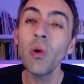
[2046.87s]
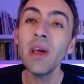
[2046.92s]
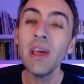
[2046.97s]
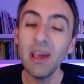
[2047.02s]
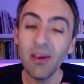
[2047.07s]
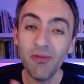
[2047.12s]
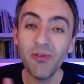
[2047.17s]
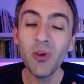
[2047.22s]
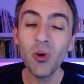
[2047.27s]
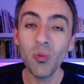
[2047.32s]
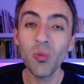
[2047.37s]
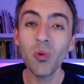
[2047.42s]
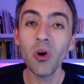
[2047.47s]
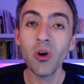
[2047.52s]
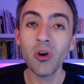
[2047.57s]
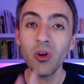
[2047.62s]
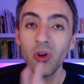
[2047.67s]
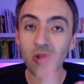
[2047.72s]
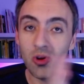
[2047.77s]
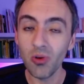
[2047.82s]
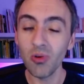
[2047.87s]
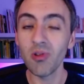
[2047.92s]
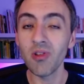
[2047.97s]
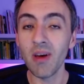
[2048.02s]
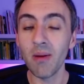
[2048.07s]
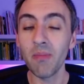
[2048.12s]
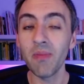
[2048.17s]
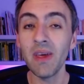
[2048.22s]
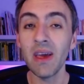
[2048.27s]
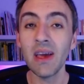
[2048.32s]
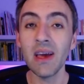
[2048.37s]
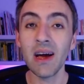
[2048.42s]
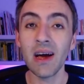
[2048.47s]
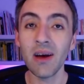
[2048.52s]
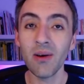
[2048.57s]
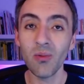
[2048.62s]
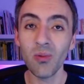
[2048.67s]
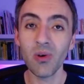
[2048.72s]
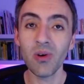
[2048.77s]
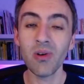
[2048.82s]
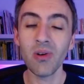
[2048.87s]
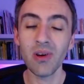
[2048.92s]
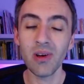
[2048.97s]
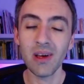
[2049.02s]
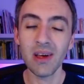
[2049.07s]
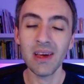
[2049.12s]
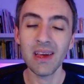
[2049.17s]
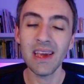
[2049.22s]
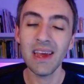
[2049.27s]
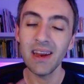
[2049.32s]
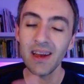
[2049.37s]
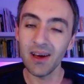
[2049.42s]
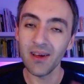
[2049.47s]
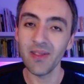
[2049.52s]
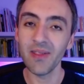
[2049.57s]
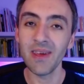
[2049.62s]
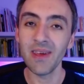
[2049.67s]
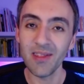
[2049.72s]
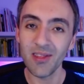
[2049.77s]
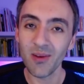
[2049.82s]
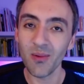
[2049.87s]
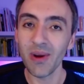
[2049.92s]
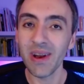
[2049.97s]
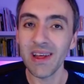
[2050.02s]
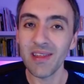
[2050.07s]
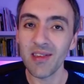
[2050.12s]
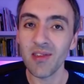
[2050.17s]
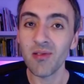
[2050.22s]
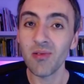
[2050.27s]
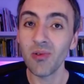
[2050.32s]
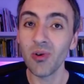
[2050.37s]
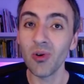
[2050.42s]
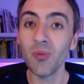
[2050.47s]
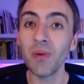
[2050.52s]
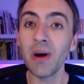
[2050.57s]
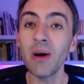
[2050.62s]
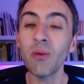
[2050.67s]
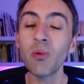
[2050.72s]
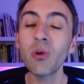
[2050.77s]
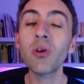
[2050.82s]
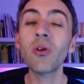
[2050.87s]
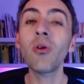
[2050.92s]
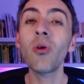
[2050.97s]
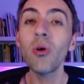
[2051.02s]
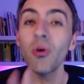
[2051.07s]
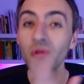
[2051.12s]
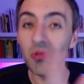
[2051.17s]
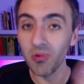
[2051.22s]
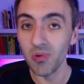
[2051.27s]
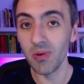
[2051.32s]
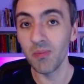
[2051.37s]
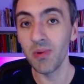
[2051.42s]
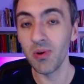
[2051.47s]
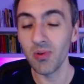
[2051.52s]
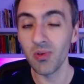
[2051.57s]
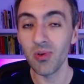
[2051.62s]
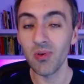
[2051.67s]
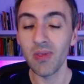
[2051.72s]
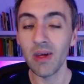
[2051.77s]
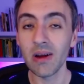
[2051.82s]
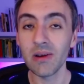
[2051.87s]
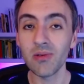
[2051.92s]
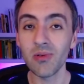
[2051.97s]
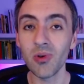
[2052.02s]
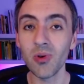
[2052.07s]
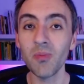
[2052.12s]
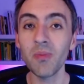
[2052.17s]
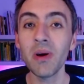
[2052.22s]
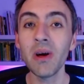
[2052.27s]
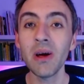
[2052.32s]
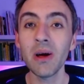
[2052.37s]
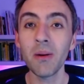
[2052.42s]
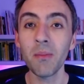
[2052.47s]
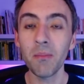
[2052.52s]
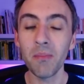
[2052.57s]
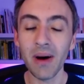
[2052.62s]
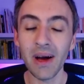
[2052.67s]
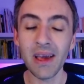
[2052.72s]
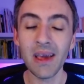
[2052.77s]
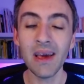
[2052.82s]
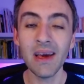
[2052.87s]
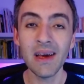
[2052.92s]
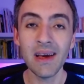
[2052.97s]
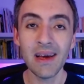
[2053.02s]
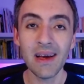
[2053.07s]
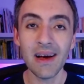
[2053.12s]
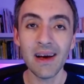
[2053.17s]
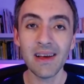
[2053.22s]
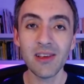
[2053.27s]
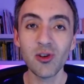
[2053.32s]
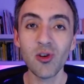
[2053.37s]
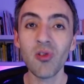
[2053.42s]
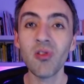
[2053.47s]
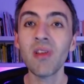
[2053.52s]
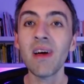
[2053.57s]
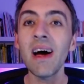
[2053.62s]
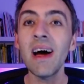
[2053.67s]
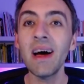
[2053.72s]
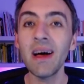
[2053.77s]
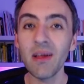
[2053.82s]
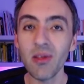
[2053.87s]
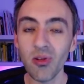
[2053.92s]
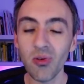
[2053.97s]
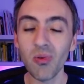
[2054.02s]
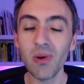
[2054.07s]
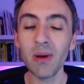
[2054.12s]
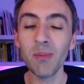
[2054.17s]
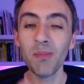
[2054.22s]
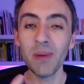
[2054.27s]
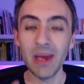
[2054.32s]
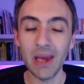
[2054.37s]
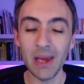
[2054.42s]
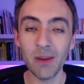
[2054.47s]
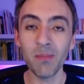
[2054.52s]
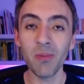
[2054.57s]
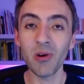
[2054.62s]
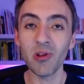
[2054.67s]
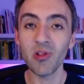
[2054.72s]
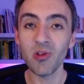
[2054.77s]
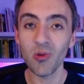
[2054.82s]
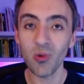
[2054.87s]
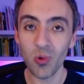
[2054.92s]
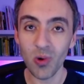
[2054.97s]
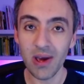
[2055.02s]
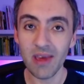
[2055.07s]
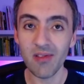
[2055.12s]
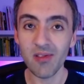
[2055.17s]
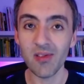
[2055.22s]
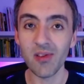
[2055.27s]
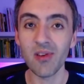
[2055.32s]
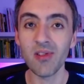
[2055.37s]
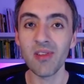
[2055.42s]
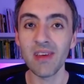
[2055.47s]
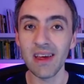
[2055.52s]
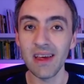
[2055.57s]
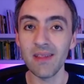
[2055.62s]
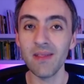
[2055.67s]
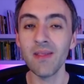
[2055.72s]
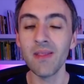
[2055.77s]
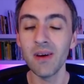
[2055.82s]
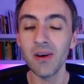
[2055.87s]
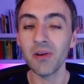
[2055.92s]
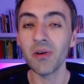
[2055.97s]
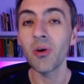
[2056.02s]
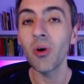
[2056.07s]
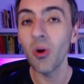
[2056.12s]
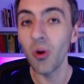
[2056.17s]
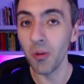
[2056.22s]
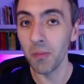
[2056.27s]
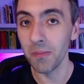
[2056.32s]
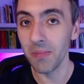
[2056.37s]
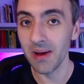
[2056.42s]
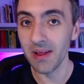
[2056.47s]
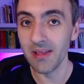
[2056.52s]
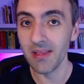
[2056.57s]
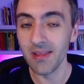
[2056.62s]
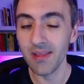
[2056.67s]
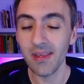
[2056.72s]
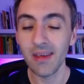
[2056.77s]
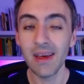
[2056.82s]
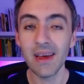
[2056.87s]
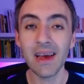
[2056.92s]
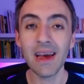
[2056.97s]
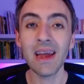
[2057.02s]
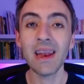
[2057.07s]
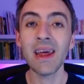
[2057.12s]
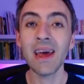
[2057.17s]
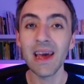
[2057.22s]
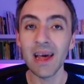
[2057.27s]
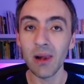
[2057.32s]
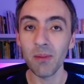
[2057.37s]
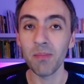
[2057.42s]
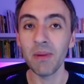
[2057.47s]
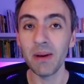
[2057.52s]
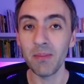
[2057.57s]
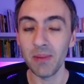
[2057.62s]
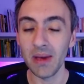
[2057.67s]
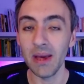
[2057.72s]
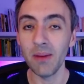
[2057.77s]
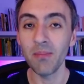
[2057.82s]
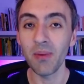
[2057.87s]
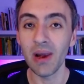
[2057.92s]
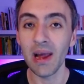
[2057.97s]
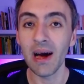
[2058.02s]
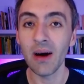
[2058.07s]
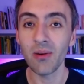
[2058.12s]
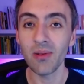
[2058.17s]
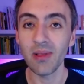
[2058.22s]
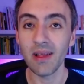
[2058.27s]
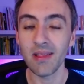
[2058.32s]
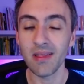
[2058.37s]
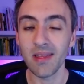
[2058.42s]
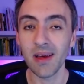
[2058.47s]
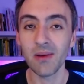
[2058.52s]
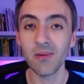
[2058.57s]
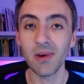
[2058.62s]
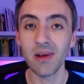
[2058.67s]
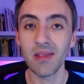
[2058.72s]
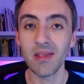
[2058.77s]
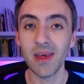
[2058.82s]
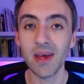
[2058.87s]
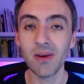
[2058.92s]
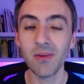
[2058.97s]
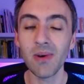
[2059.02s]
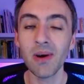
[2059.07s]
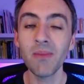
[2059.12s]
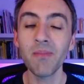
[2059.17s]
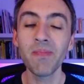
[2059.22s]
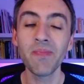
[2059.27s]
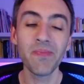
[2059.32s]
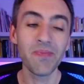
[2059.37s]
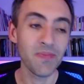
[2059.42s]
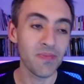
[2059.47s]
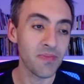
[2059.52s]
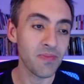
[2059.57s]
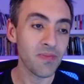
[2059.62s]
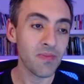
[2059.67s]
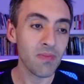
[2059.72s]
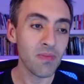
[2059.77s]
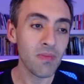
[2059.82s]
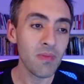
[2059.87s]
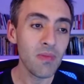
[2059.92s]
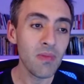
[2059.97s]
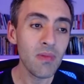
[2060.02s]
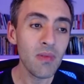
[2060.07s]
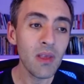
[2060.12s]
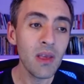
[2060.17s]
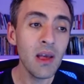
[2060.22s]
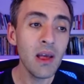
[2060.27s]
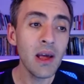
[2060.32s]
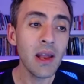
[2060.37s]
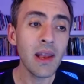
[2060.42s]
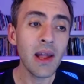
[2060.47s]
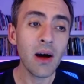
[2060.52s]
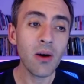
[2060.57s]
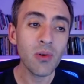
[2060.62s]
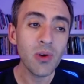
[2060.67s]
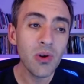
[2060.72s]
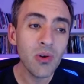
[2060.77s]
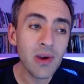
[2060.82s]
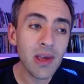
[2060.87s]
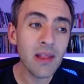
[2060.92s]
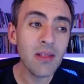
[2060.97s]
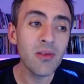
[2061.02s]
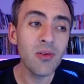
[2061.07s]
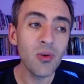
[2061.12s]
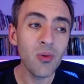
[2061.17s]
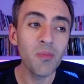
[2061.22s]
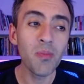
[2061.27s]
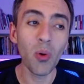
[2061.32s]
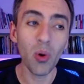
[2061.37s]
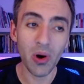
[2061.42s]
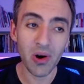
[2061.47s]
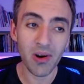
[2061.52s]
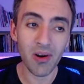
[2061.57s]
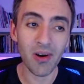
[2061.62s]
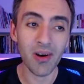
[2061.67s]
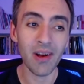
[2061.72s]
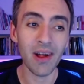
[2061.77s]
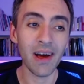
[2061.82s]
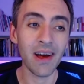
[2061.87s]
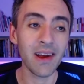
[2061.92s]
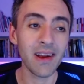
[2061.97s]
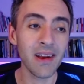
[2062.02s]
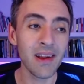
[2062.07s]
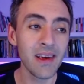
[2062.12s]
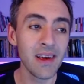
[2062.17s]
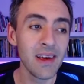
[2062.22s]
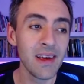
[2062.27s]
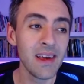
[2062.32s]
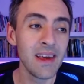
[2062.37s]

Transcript: if you were to do something, in someone else's group, I would contribute to that group by just answering people's questions in their comments and helping people out, etc., etc. Now, you can do borderline,